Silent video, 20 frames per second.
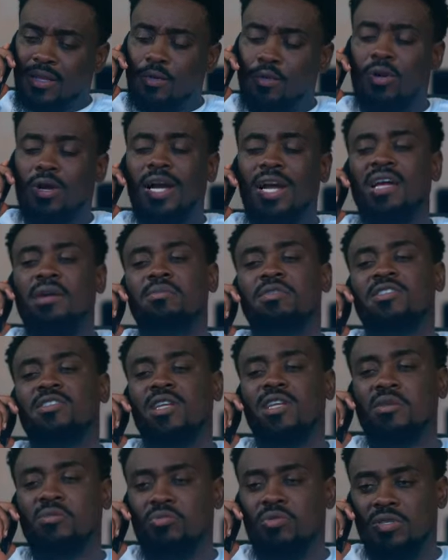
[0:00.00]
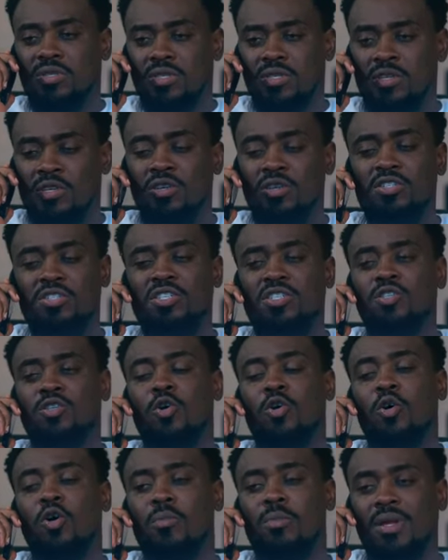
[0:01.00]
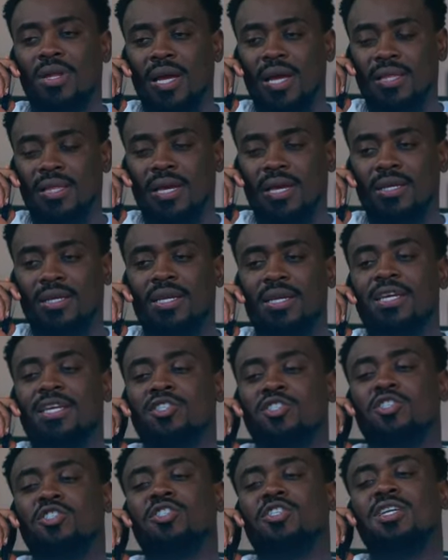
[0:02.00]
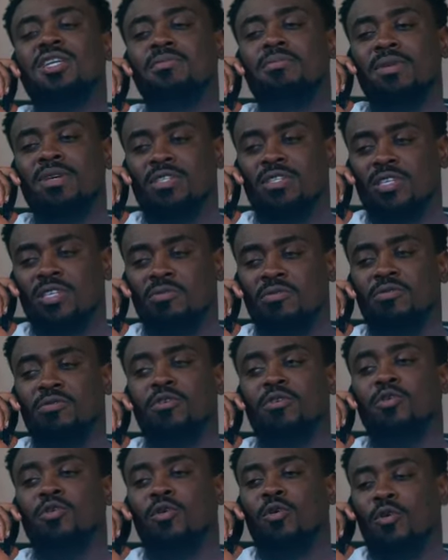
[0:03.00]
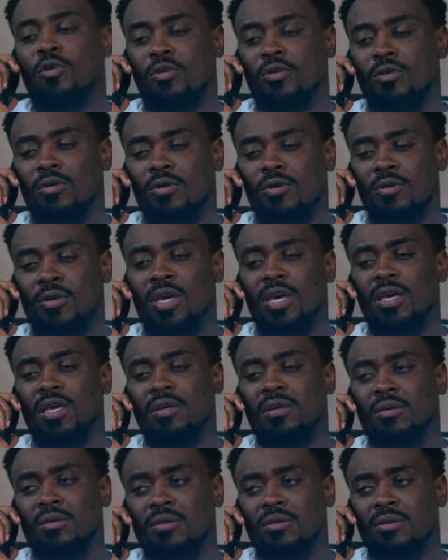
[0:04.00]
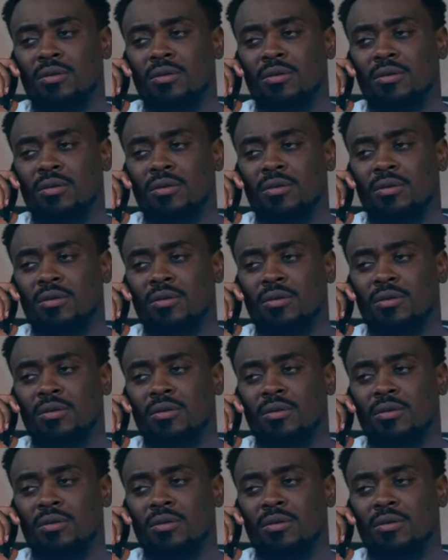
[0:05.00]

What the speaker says: Look, I am a celebrity. You don't just call me like that. Just send a message before you call, okay?